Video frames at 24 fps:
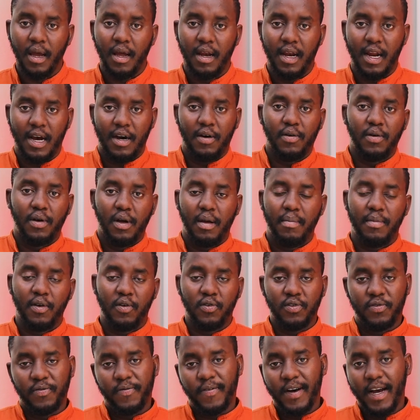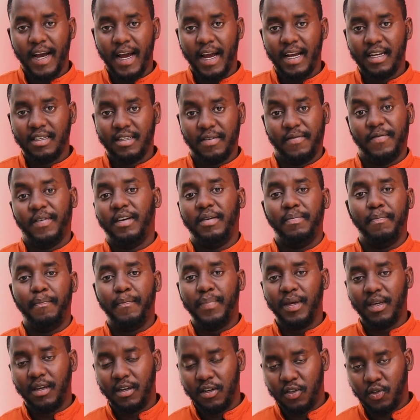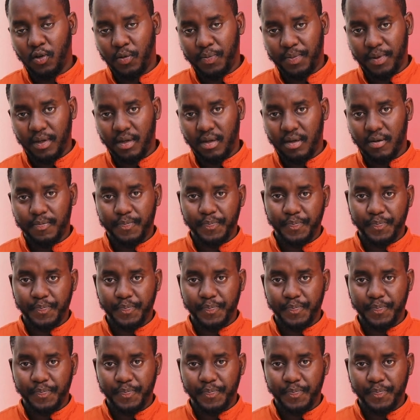Now, because fire is a very big topic,